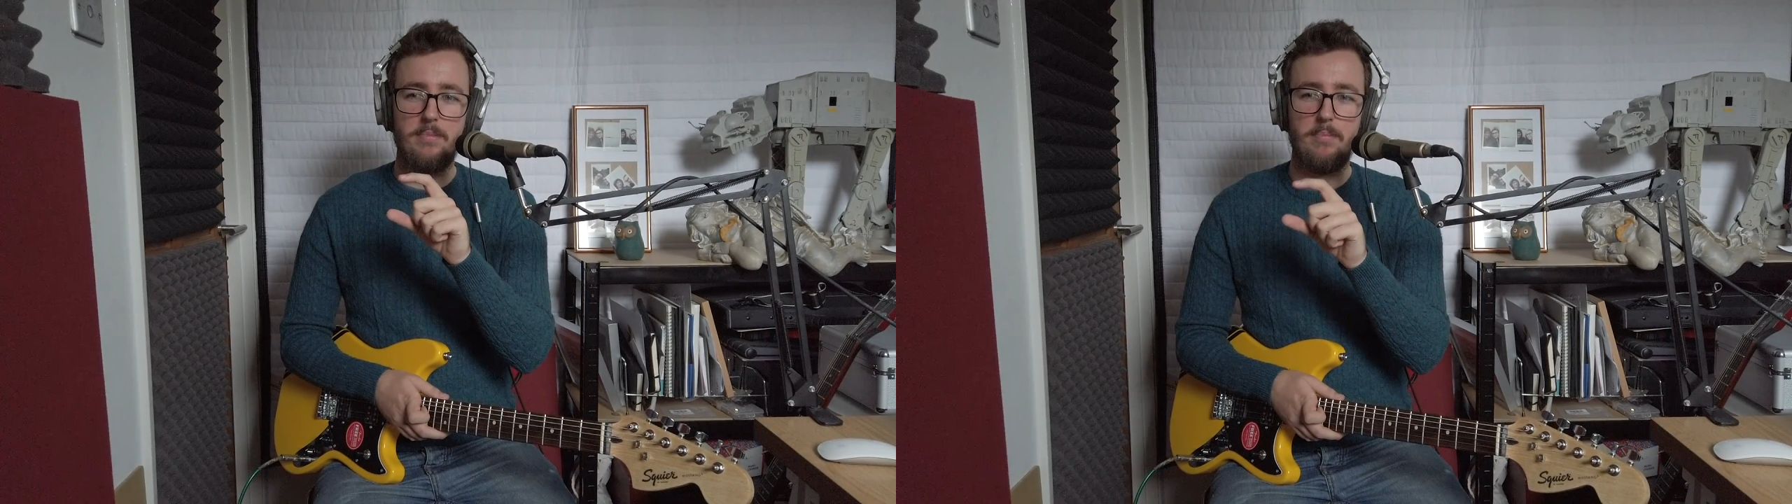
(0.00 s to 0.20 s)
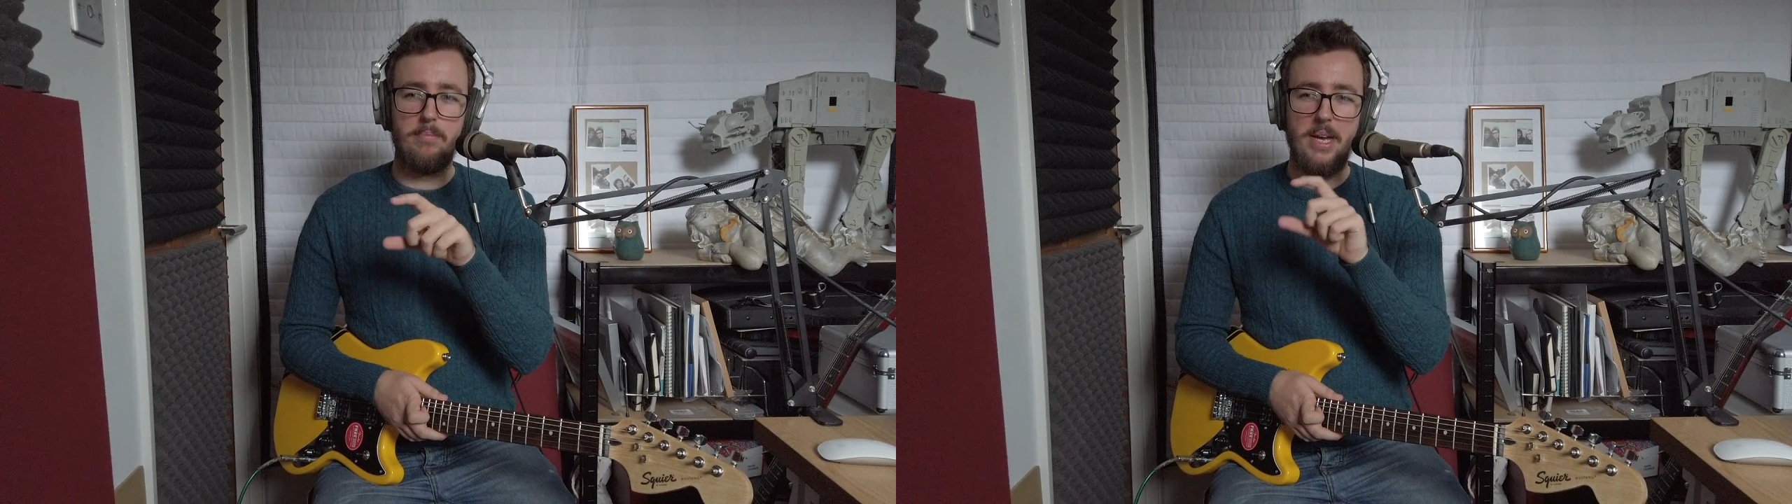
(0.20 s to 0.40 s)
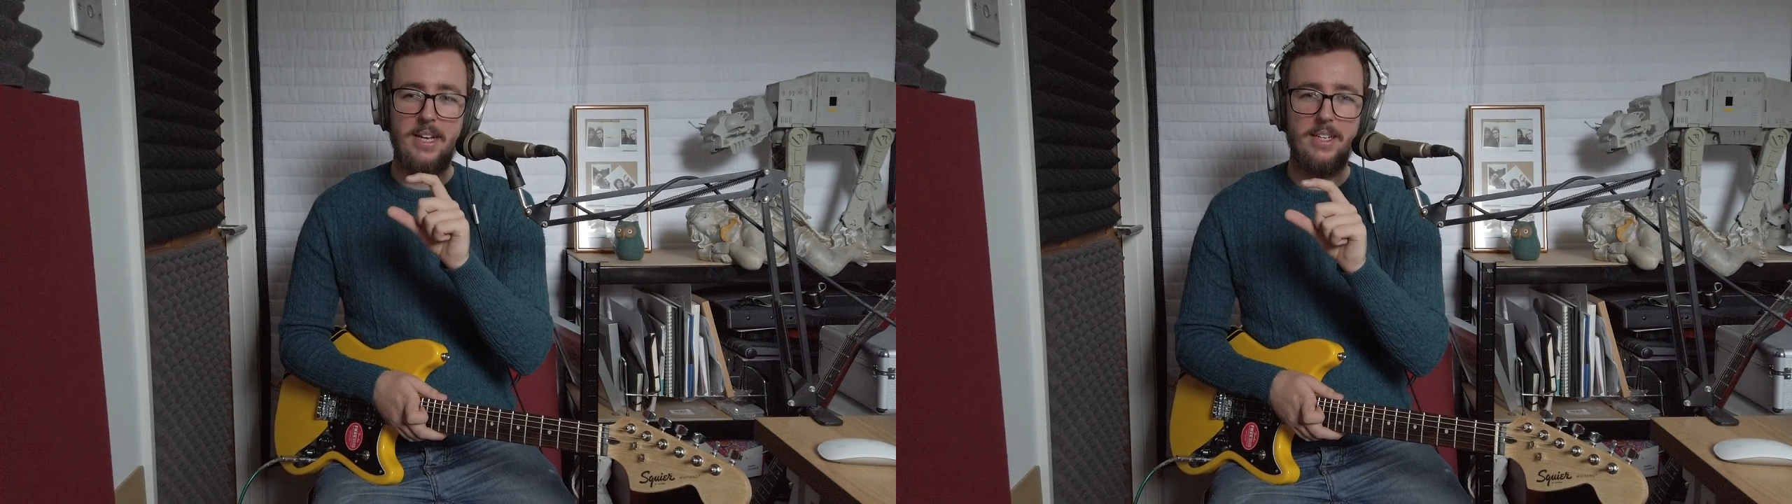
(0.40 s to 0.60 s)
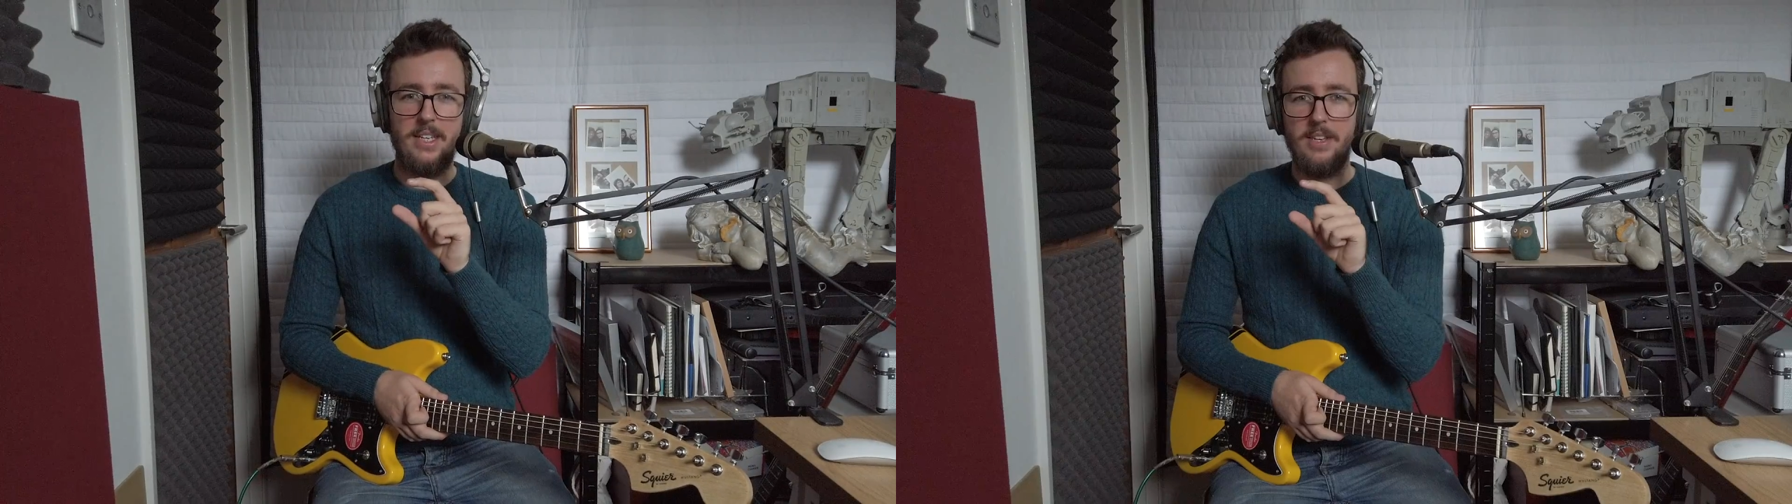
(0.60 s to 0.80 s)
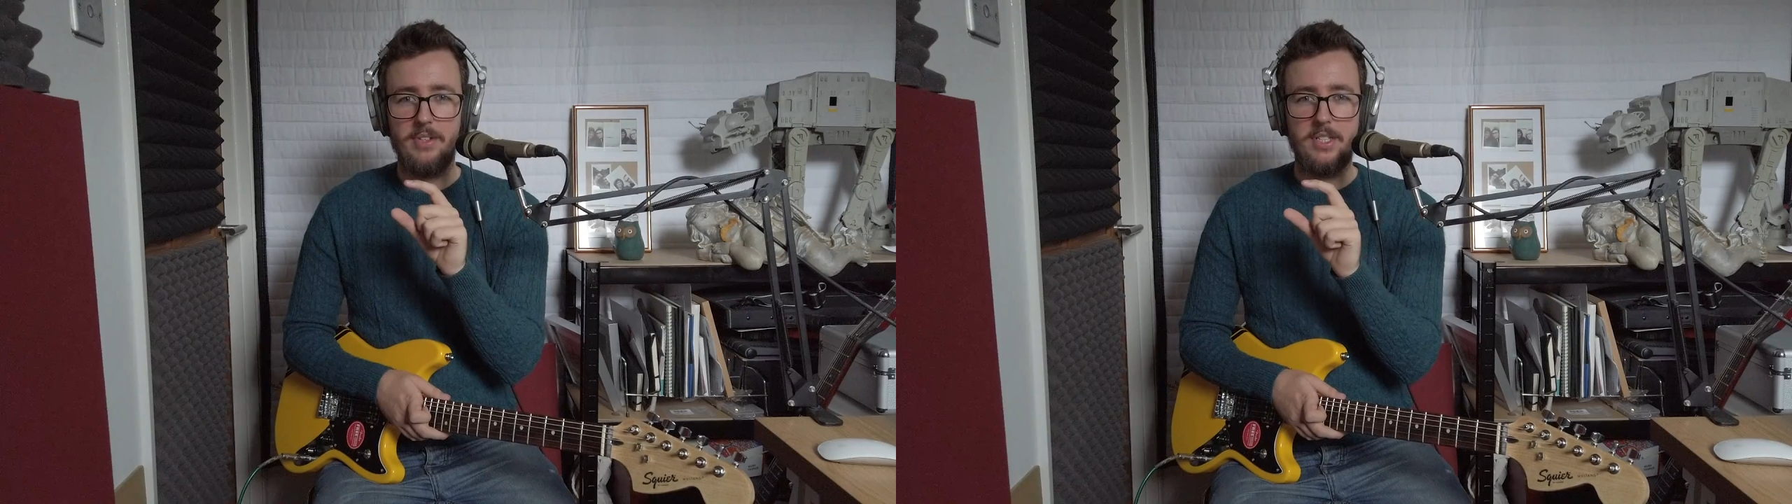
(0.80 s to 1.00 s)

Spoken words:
barely even